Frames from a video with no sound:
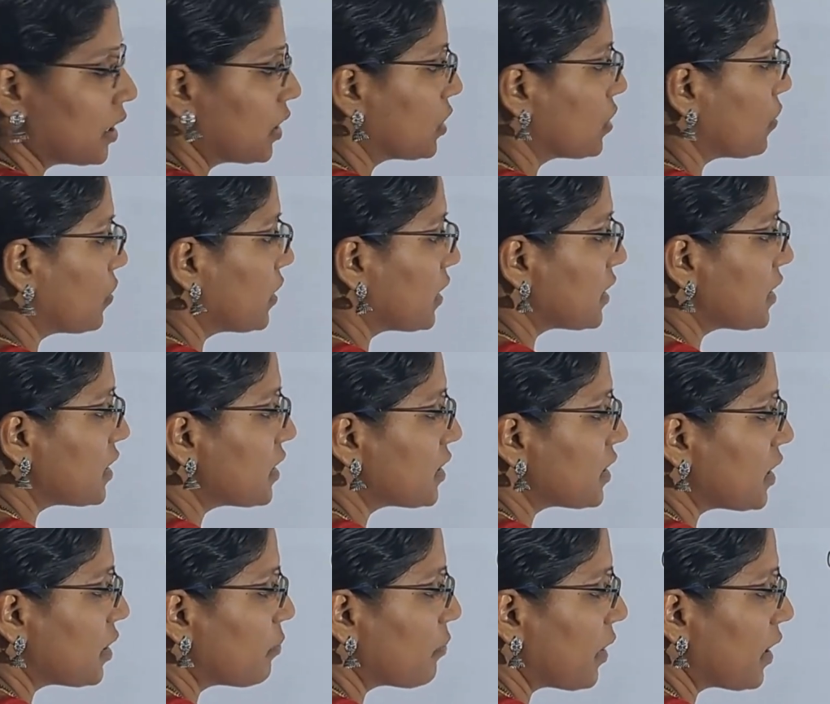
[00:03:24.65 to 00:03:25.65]
So this is
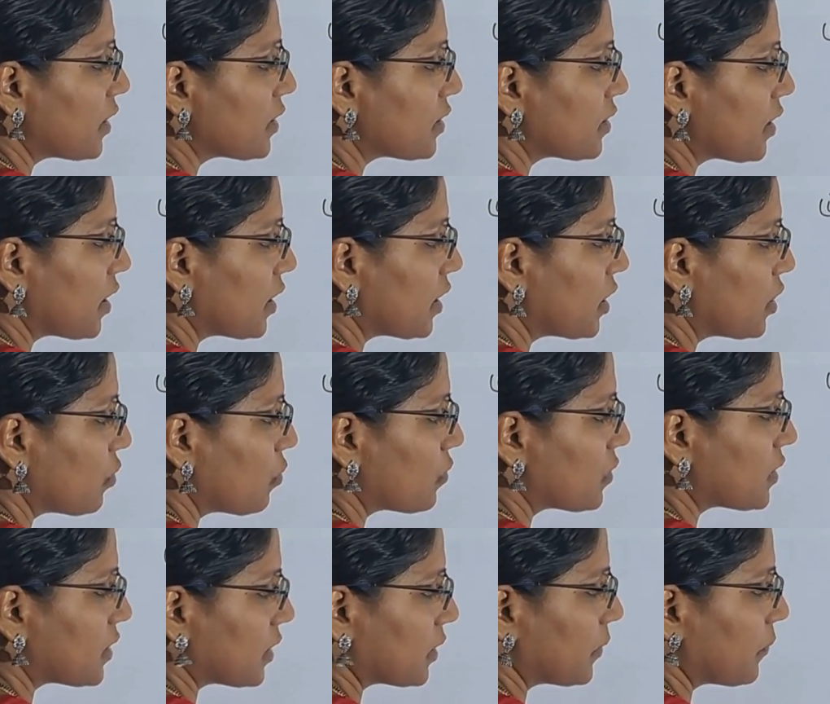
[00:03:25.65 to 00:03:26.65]
imaginary
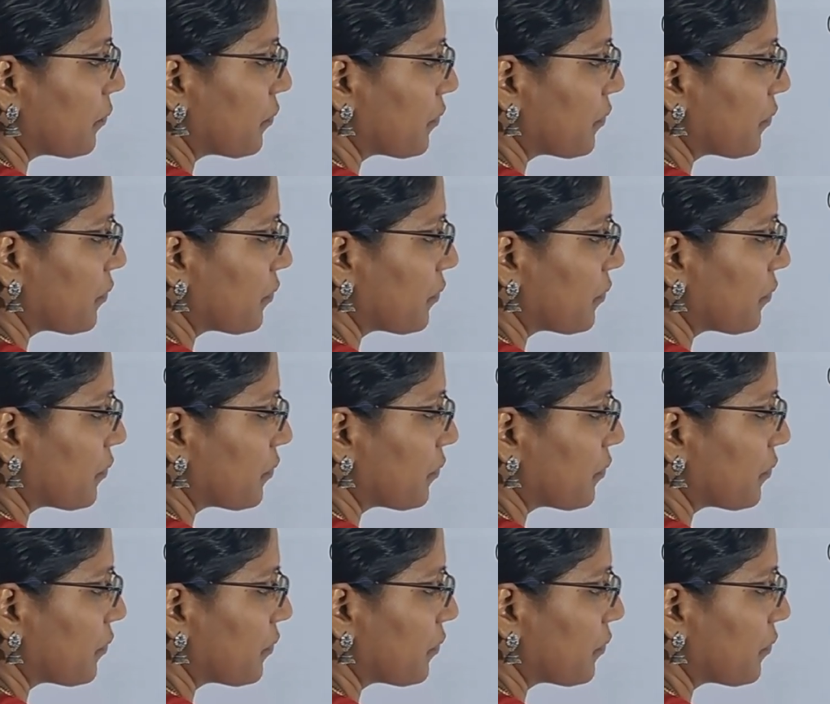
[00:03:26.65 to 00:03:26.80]
roots.